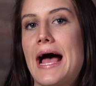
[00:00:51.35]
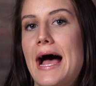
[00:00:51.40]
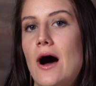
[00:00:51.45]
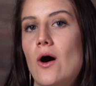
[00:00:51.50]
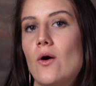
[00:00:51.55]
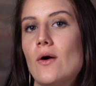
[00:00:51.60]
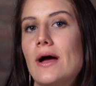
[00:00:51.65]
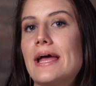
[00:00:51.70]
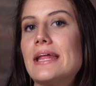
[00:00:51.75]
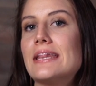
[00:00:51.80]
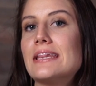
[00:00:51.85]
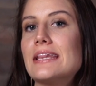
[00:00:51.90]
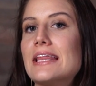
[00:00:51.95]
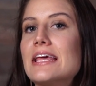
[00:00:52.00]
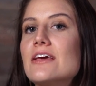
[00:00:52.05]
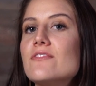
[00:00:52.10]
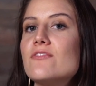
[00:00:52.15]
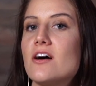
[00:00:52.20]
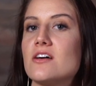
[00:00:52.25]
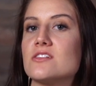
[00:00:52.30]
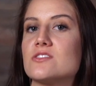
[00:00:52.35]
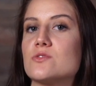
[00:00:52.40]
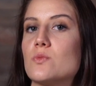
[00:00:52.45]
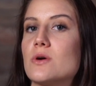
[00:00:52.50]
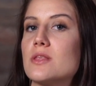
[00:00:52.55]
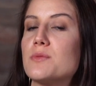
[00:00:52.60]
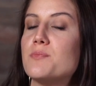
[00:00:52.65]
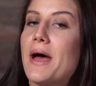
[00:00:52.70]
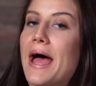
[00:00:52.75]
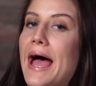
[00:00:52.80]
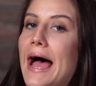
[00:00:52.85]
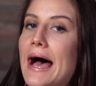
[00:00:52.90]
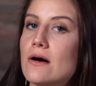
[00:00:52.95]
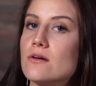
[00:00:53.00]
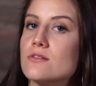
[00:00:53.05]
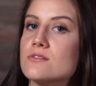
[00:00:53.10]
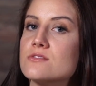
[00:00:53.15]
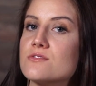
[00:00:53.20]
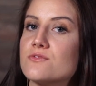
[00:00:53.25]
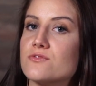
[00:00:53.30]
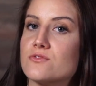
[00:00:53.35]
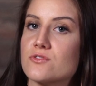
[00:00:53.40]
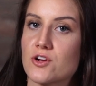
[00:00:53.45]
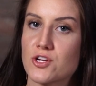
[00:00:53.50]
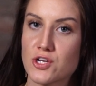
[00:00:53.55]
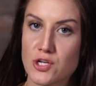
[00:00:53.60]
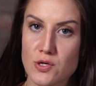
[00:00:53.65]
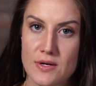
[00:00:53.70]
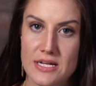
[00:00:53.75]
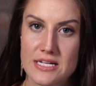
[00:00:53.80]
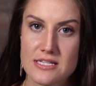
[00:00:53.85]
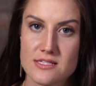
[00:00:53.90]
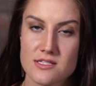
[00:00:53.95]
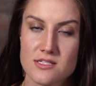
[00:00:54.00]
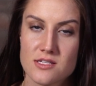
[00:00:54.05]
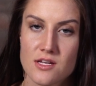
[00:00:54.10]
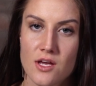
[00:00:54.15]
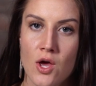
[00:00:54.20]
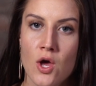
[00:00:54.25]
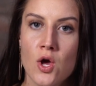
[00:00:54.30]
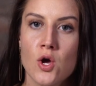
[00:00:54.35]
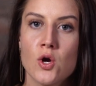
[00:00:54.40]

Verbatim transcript: out and leave us with pounds for our units,